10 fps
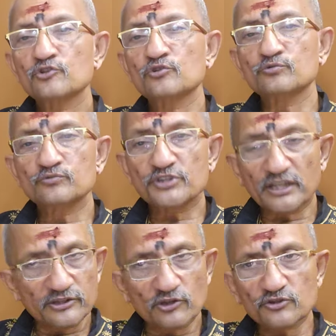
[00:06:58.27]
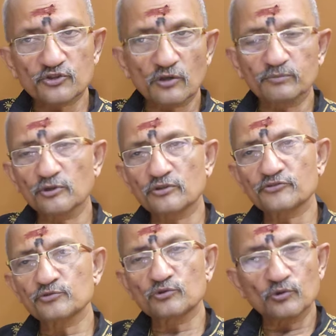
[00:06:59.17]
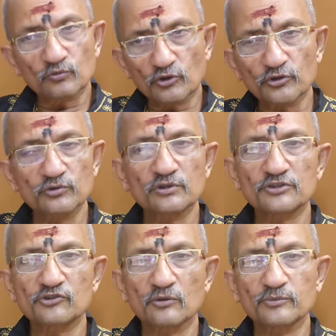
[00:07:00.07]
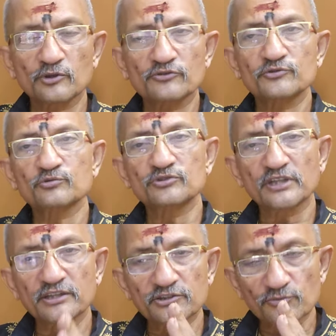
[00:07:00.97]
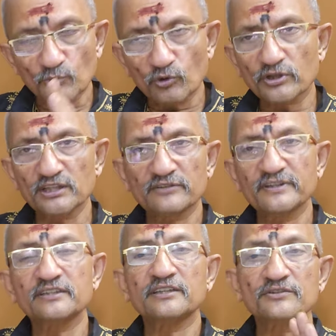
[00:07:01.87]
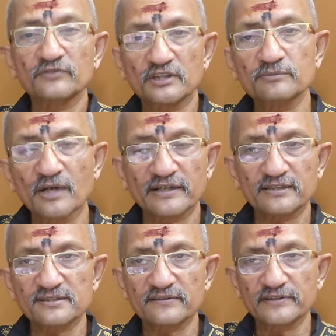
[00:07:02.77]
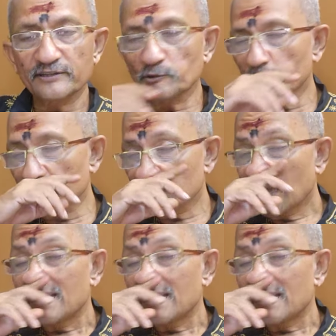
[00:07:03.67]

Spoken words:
You checked your stop loss, you don't want to do a stop loss, you think it's more relevant, it is worth buying at 70 rupees.